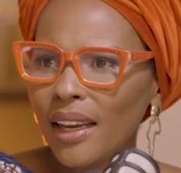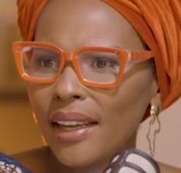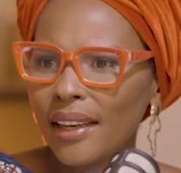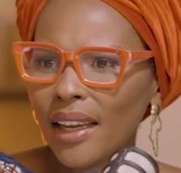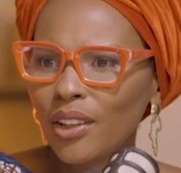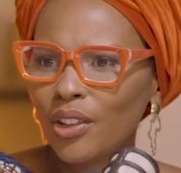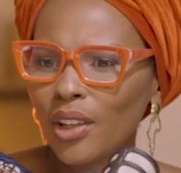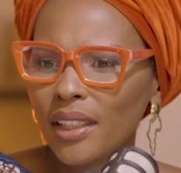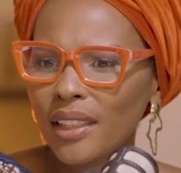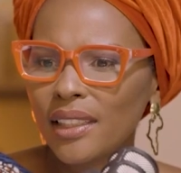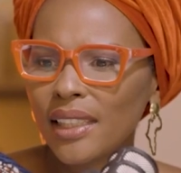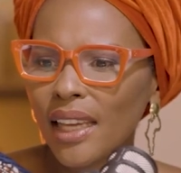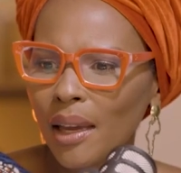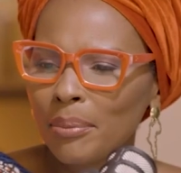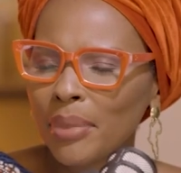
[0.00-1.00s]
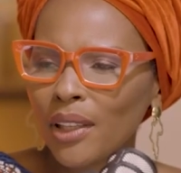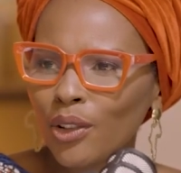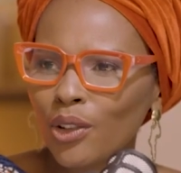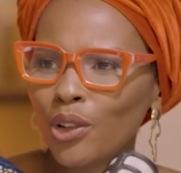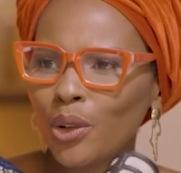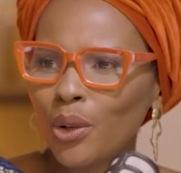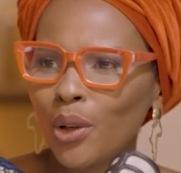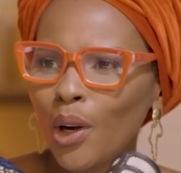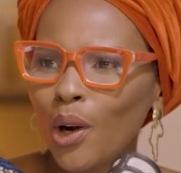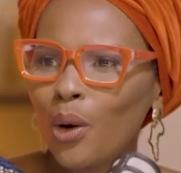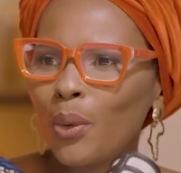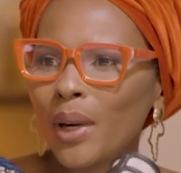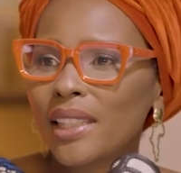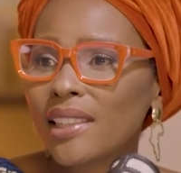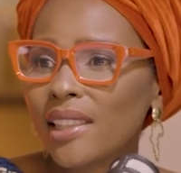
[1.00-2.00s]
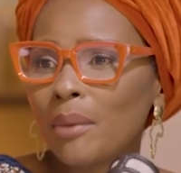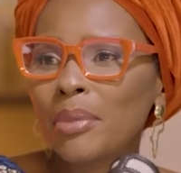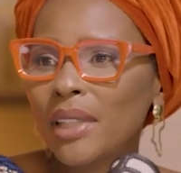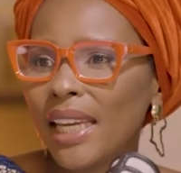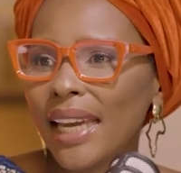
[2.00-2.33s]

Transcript: and actually tap into what Sapi